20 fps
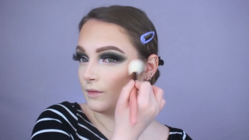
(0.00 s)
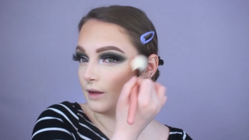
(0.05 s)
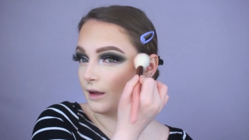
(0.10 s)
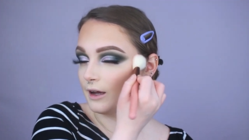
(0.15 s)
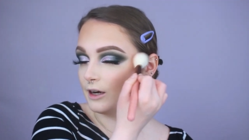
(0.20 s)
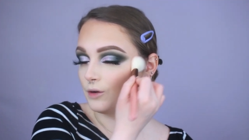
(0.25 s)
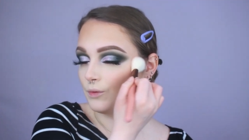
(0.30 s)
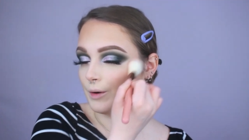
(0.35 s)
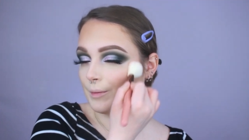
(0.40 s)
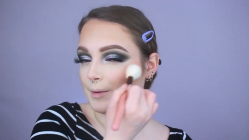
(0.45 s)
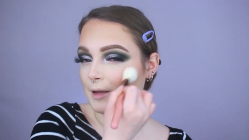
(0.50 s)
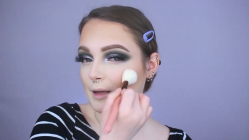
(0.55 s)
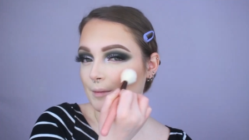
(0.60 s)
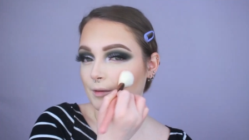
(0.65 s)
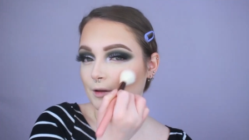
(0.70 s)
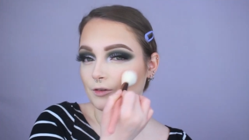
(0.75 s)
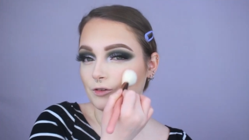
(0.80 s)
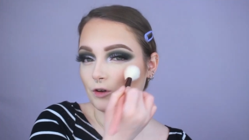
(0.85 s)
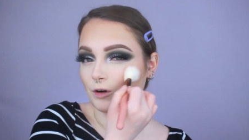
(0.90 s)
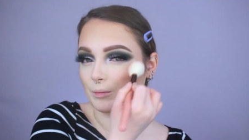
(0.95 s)
Kind of where
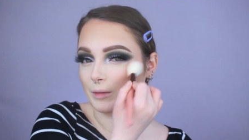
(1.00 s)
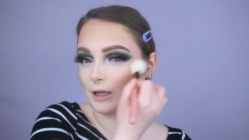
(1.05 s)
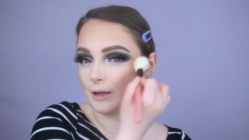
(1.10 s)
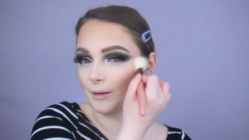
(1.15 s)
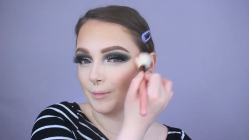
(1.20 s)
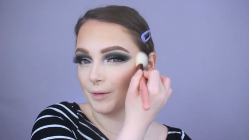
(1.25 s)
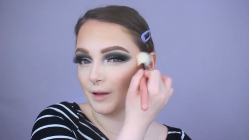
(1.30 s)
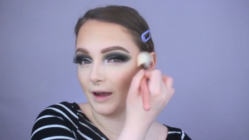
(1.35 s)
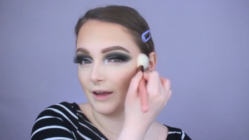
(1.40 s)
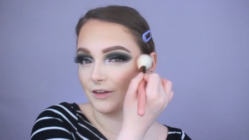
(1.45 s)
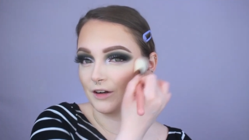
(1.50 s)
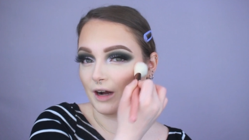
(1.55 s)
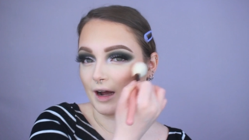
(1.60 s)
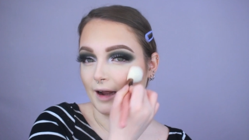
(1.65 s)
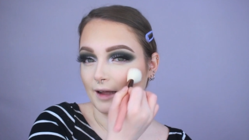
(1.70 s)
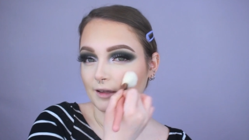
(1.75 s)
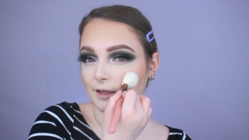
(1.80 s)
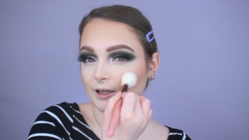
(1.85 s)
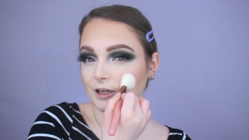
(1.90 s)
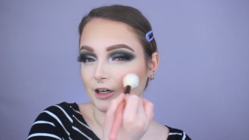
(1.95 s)
people normally apply their
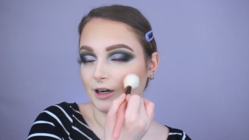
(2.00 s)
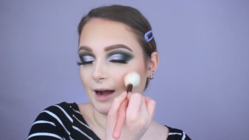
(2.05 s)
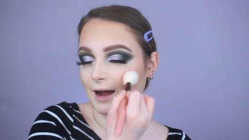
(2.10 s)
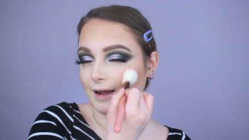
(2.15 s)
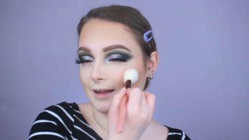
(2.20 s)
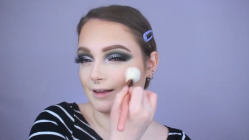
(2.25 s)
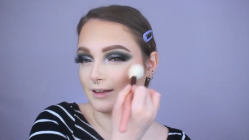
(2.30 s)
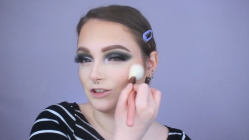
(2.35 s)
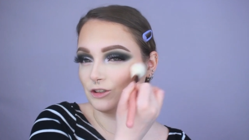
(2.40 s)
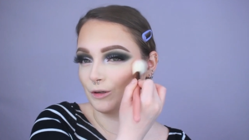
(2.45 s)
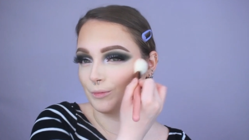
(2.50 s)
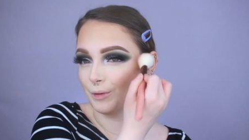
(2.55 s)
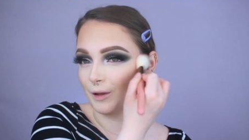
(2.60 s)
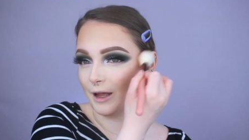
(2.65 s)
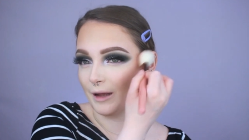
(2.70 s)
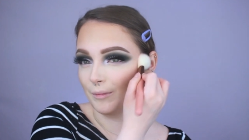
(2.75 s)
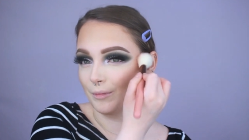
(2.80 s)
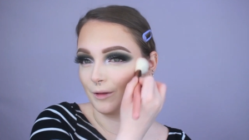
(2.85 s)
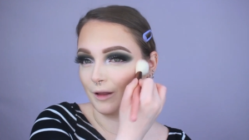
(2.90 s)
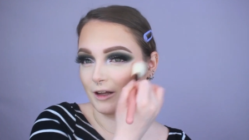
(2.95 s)
highlighter, I like to
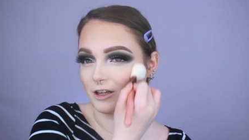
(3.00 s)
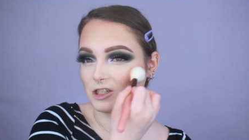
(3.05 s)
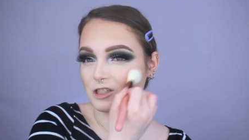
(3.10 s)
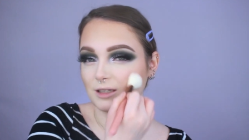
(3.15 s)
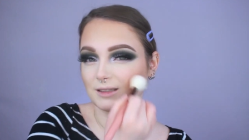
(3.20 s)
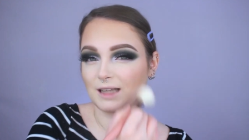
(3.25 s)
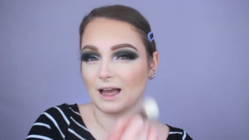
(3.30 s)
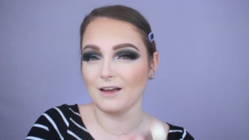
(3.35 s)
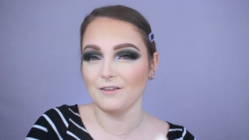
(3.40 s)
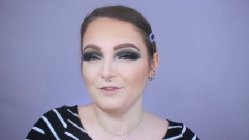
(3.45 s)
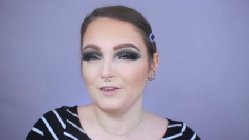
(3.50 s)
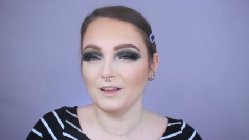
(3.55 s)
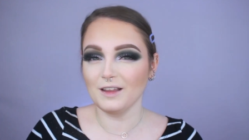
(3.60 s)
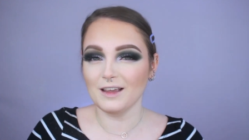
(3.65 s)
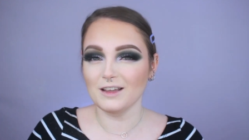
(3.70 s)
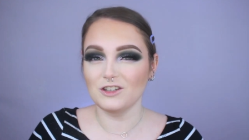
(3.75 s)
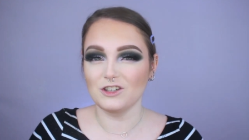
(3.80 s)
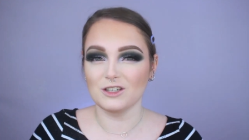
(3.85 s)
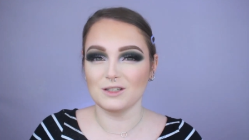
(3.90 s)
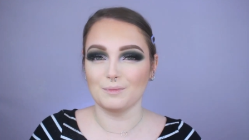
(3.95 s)
apply blush because I feel
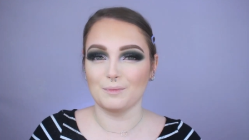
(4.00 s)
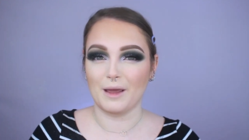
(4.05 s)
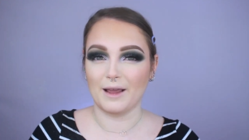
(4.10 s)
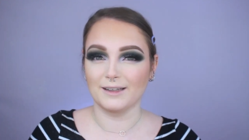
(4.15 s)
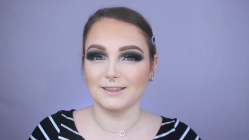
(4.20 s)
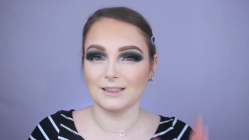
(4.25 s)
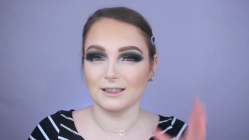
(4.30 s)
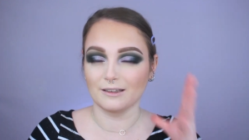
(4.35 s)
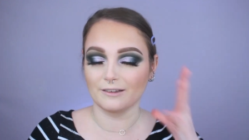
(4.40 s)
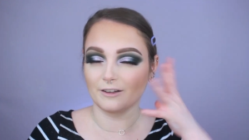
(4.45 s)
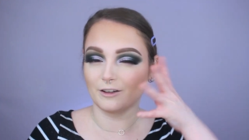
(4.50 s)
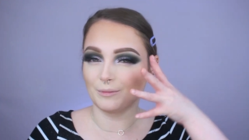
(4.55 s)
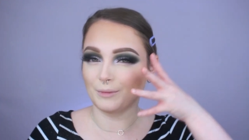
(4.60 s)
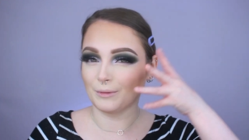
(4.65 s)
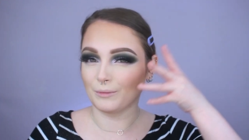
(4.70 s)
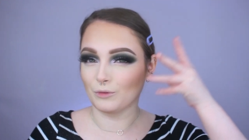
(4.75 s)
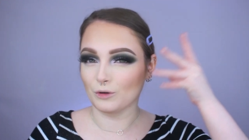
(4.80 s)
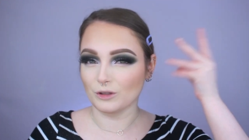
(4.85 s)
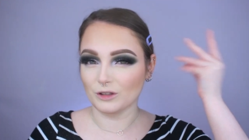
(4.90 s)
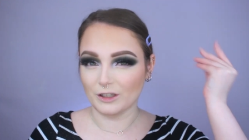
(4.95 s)
like it just makes it a little
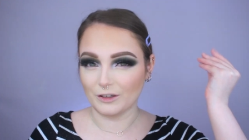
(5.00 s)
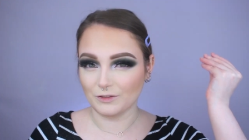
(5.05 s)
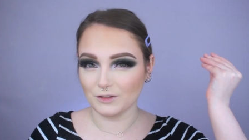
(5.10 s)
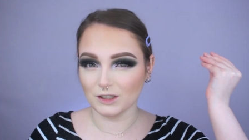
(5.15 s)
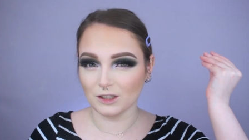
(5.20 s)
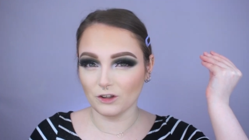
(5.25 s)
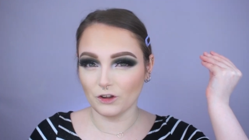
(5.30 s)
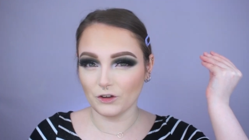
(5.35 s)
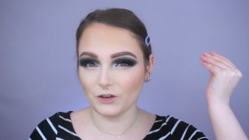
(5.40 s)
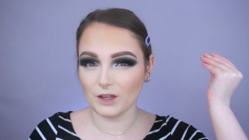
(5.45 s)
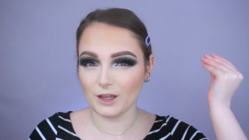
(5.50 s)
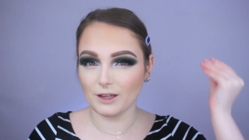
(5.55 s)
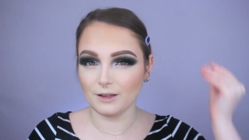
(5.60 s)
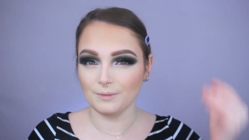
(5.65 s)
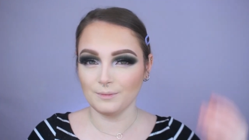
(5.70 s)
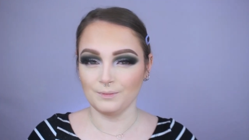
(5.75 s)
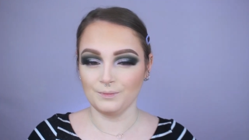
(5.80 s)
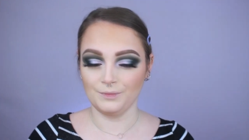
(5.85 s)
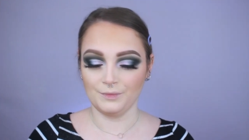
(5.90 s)
bit more lifted looking.